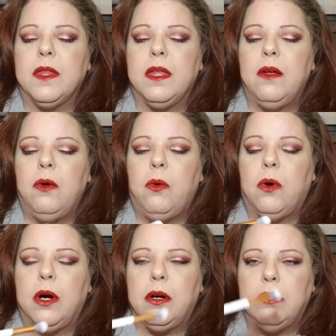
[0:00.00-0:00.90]

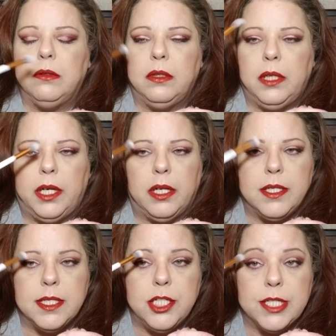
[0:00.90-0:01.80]
Or, to
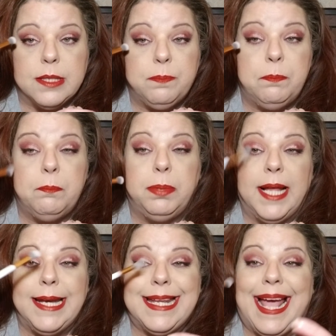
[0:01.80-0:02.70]
just
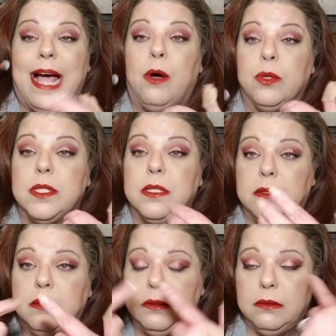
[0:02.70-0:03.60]
blend out
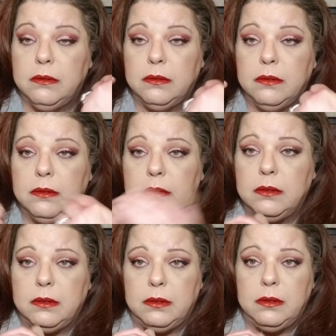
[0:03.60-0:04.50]

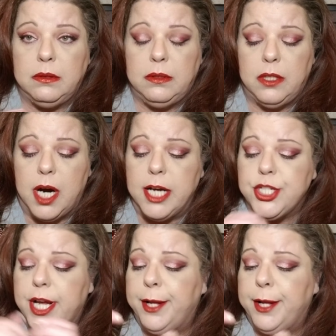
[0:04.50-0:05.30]
your eyeshadow.